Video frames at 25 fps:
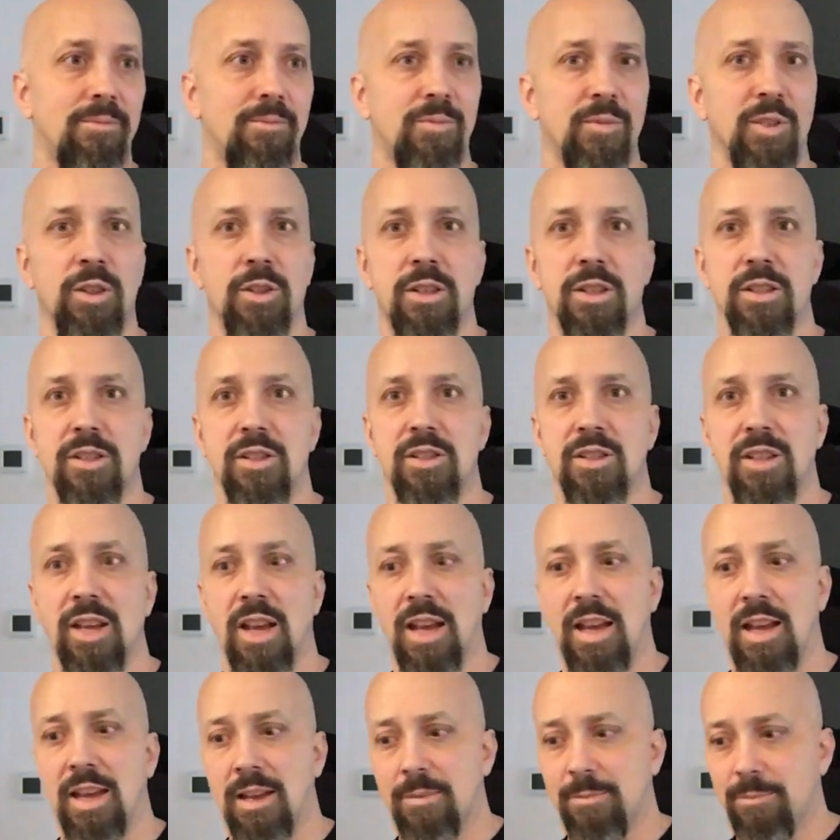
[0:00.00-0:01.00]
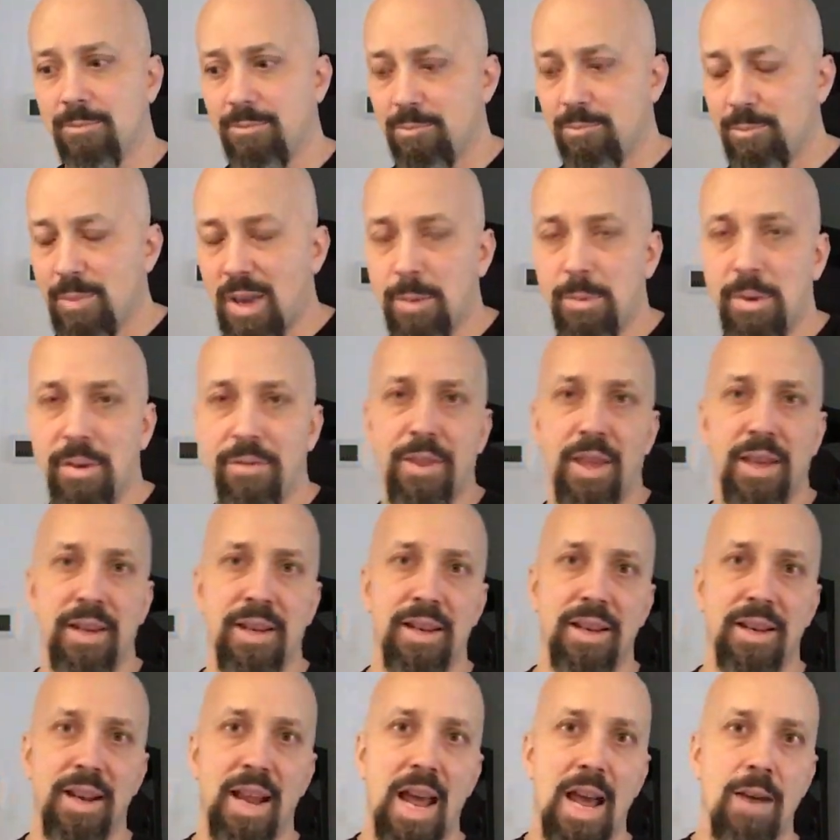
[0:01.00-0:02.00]
you can say maybe if they
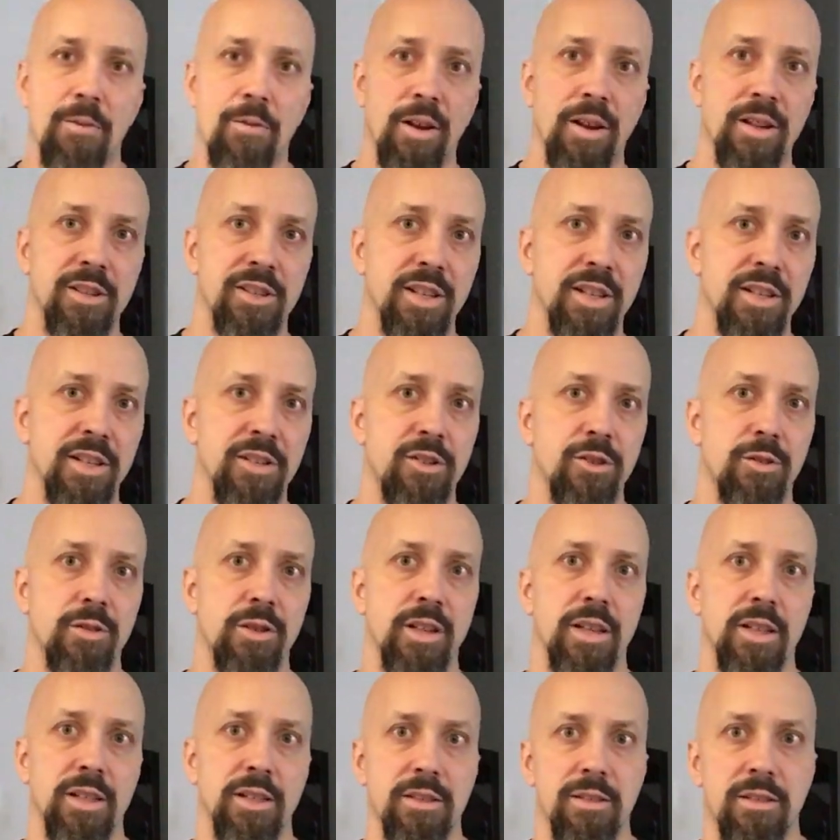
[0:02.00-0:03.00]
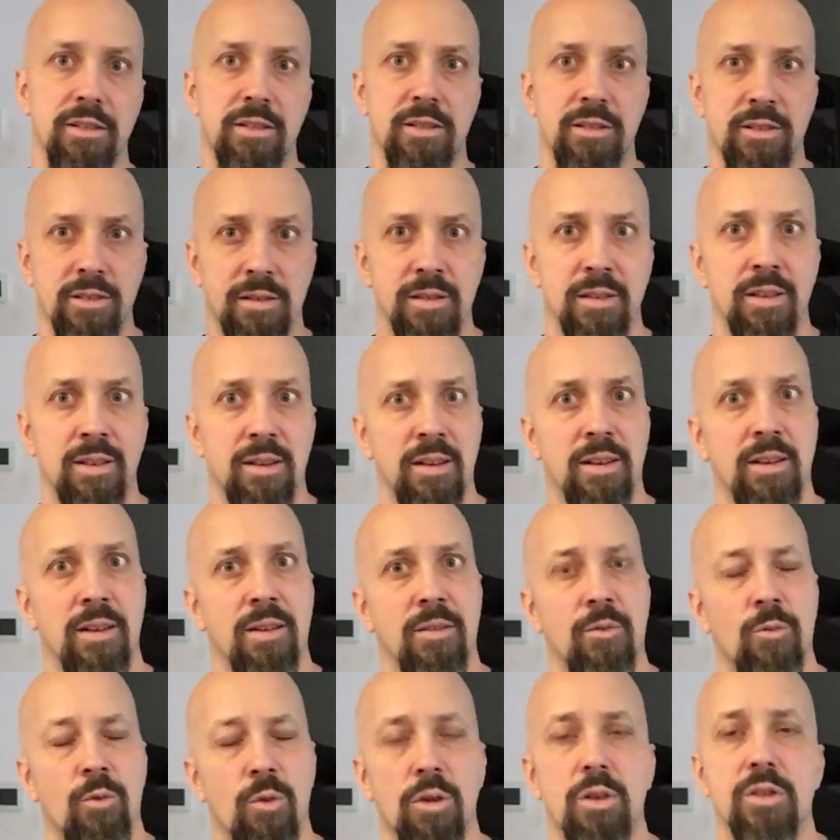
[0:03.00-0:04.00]
didn't have all these injuries,
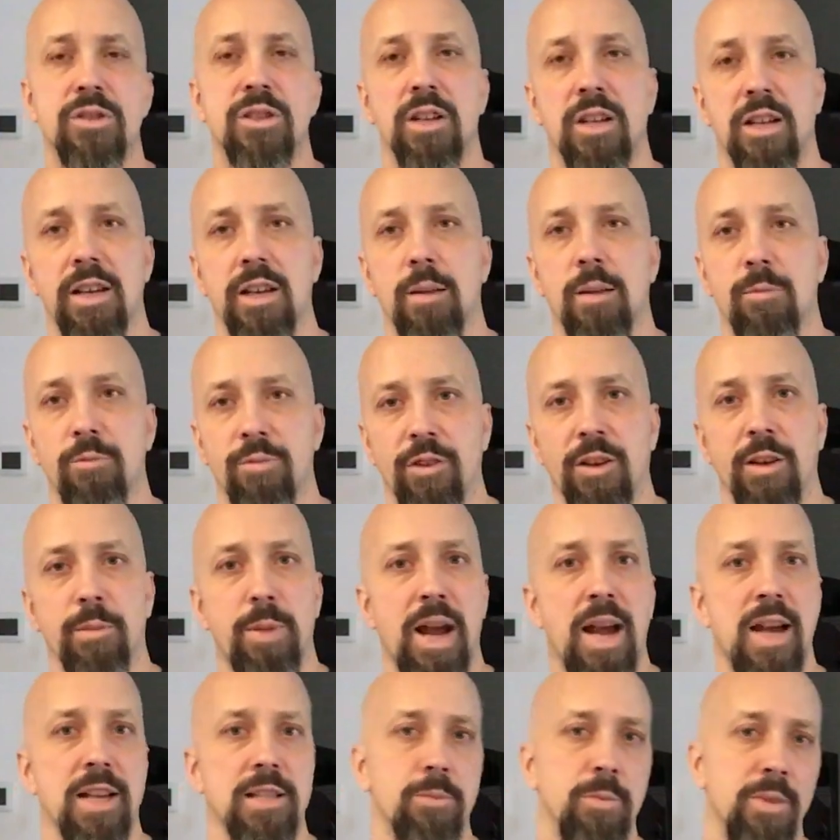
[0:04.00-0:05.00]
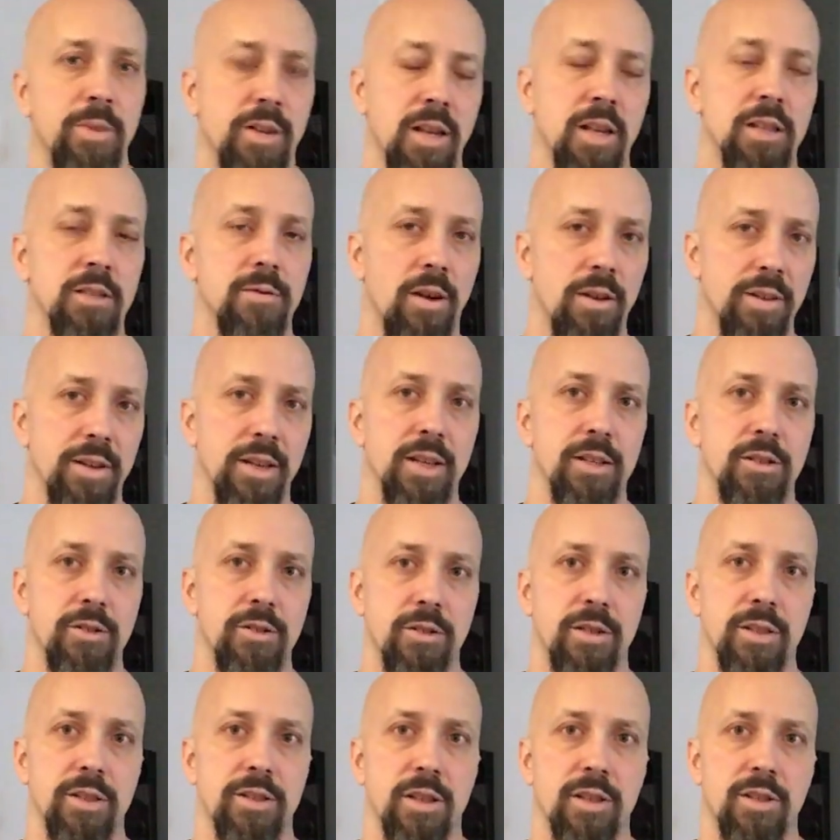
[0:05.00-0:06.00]
Warner's going to get a free pass because of all the
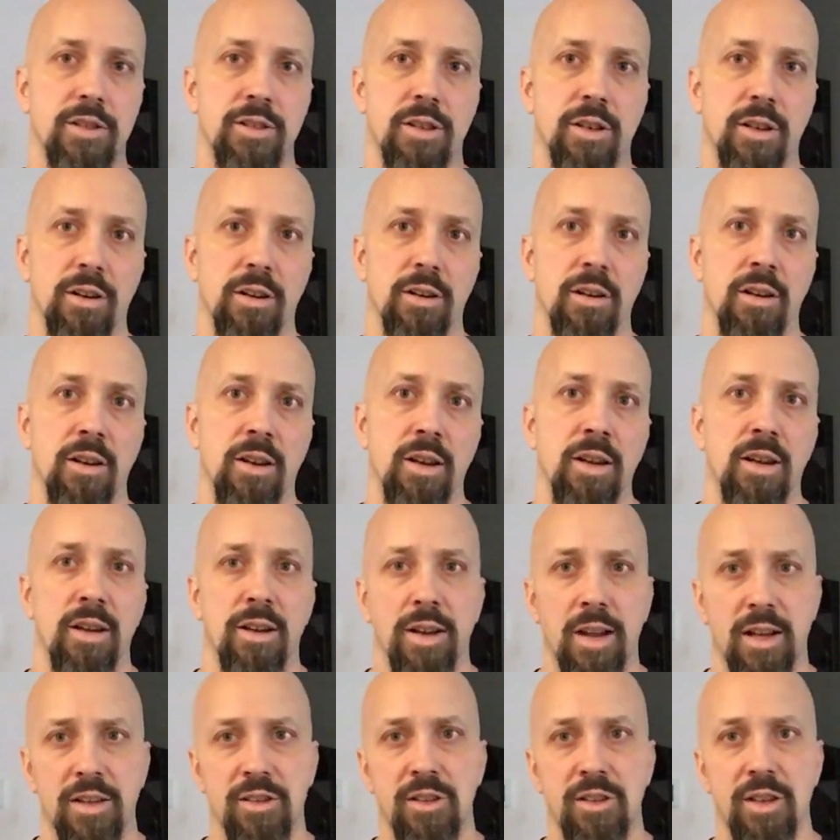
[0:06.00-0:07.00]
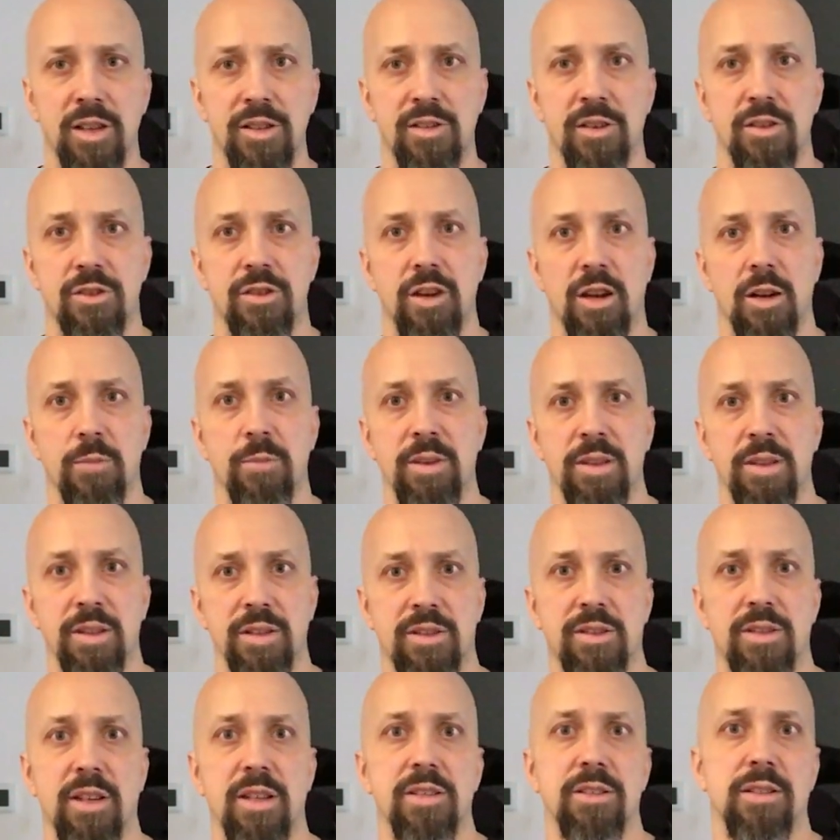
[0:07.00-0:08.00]
injuries this year. Next season is going to be the
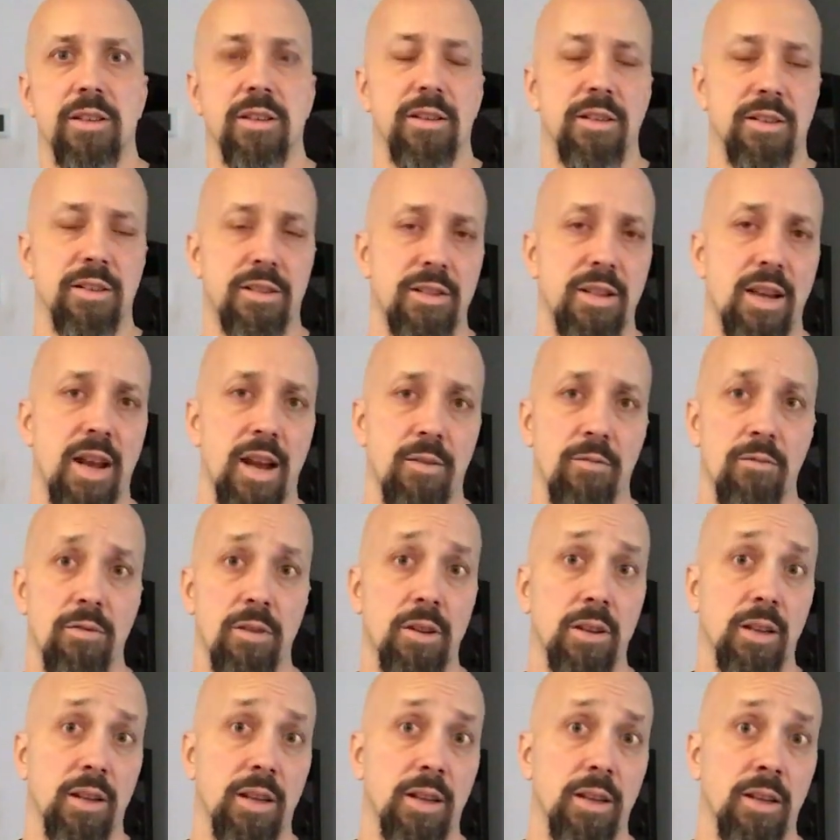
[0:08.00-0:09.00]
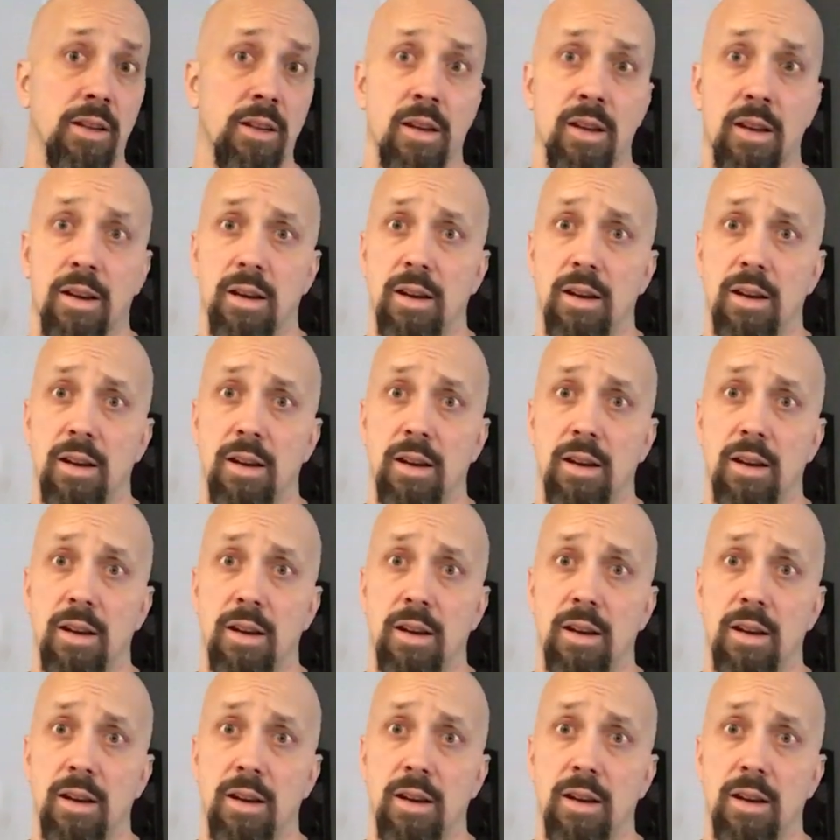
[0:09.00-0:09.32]
season to decide, really,